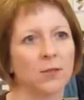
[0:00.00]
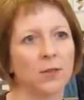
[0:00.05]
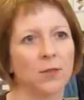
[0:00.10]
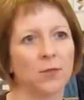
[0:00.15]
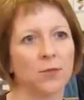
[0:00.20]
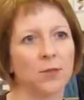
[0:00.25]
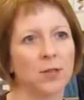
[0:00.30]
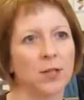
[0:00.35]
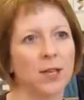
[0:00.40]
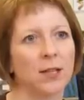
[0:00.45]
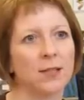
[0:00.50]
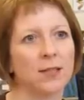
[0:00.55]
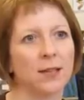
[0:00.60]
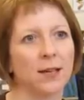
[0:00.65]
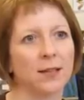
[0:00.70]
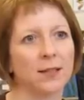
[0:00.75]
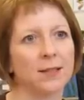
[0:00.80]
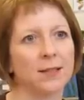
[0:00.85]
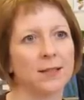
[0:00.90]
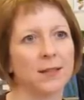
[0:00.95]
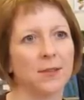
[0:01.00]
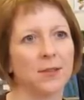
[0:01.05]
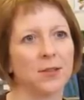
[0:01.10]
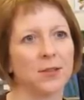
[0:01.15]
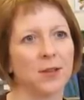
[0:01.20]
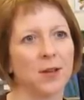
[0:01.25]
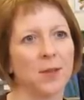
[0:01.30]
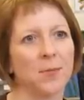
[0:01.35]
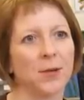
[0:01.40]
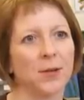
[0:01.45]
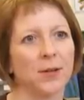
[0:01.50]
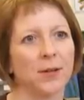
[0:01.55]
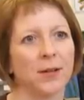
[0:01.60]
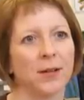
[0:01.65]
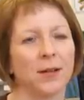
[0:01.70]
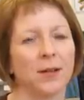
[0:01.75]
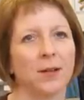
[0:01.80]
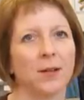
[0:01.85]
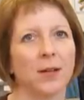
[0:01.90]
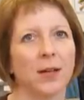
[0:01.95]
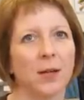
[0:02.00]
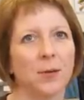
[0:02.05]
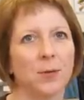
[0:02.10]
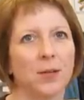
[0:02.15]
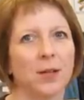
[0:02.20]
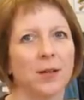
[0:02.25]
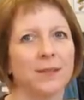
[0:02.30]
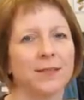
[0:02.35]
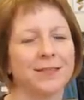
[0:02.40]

activity for 10 seconds, set the timer. Okay, we're done.